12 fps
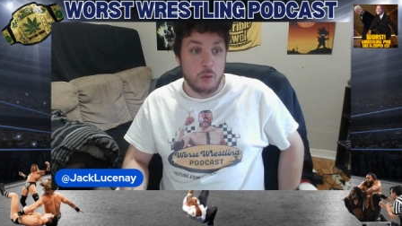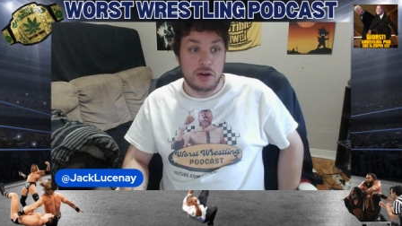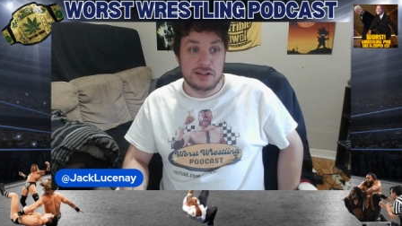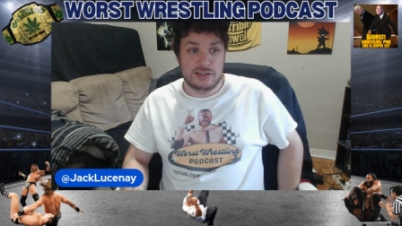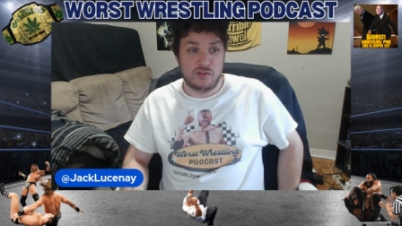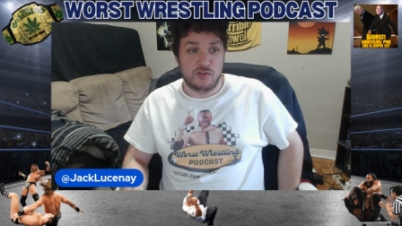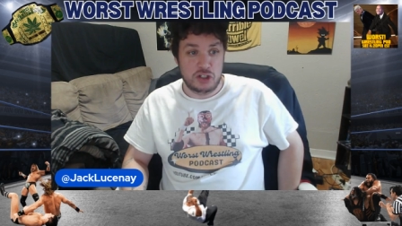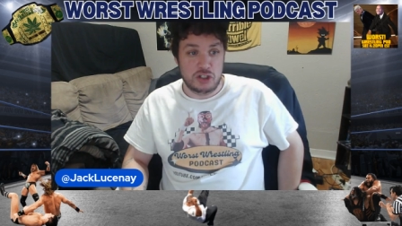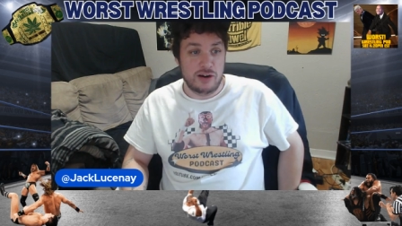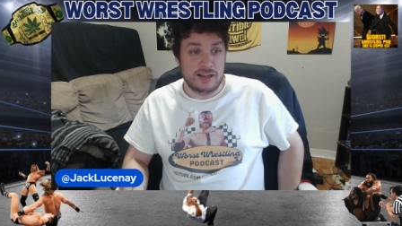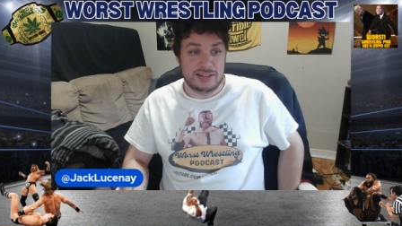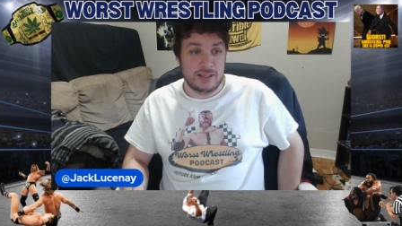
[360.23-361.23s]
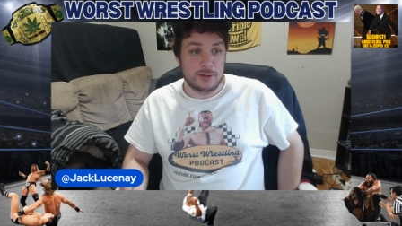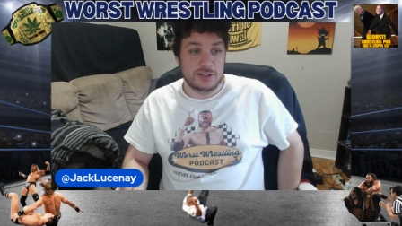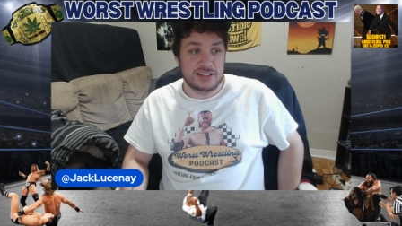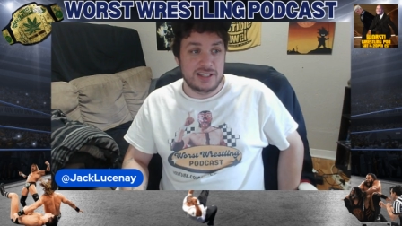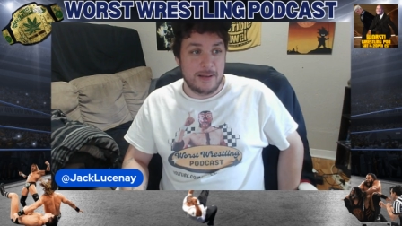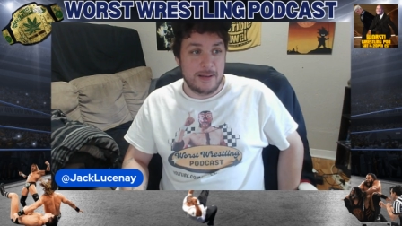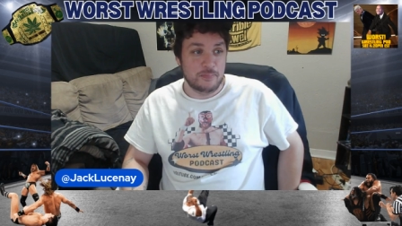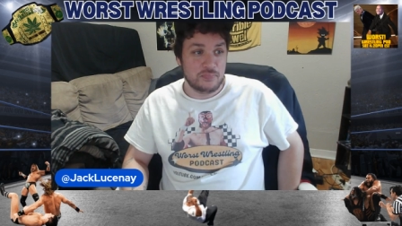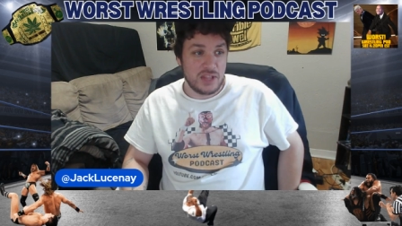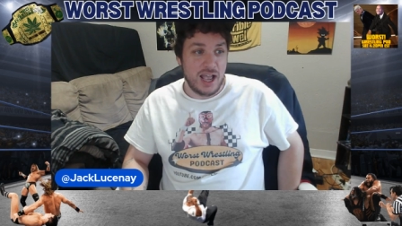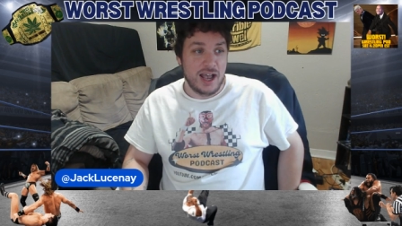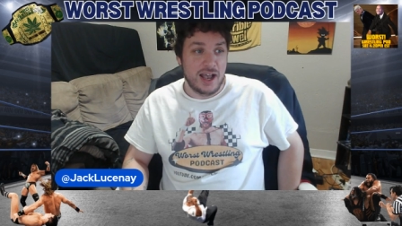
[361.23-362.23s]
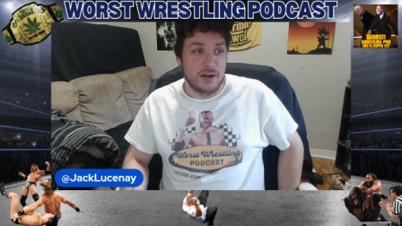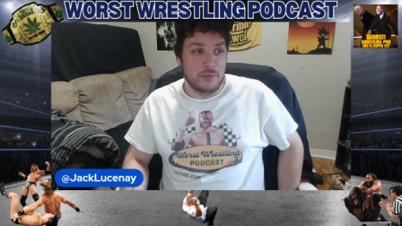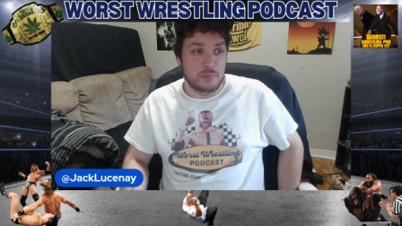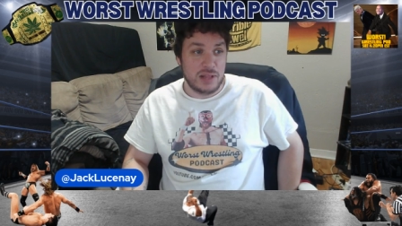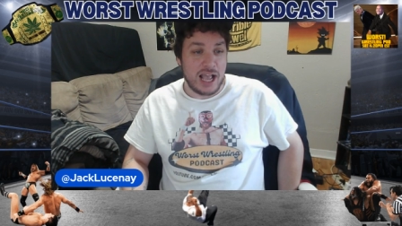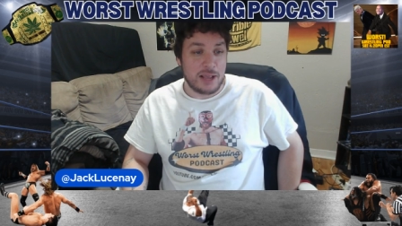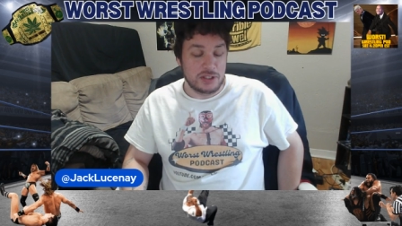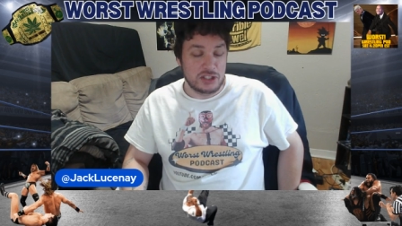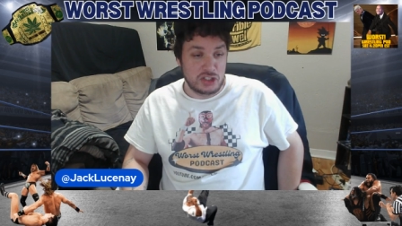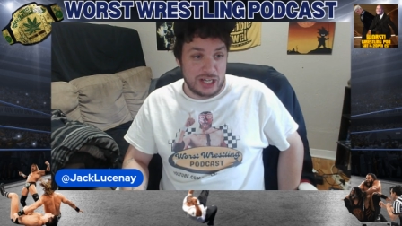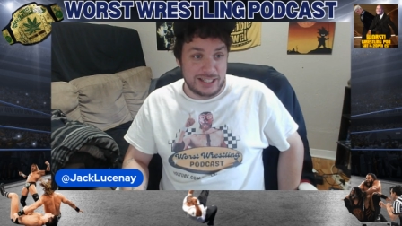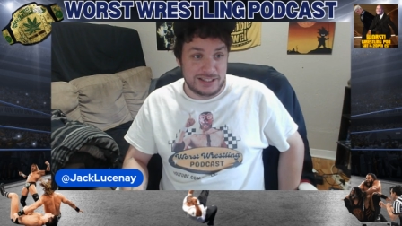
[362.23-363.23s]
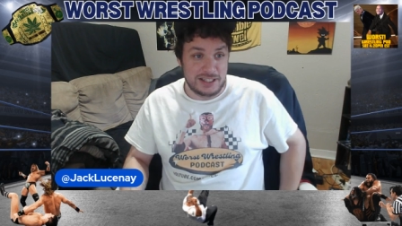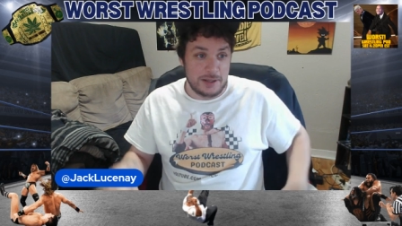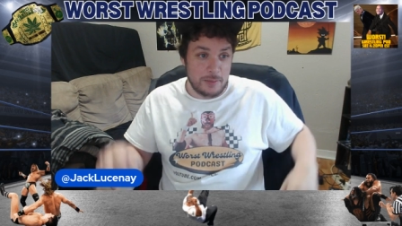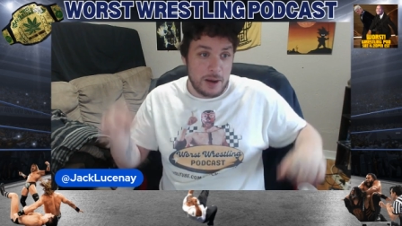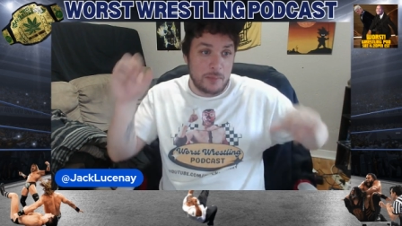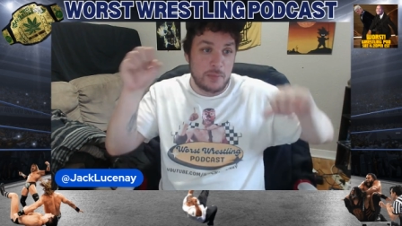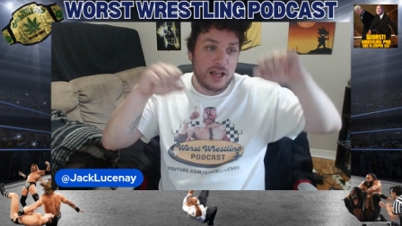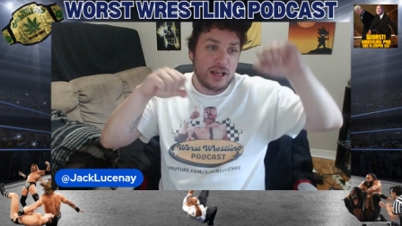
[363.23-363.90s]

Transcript: was for sure at SummerSlam. Blackman's chasing him up.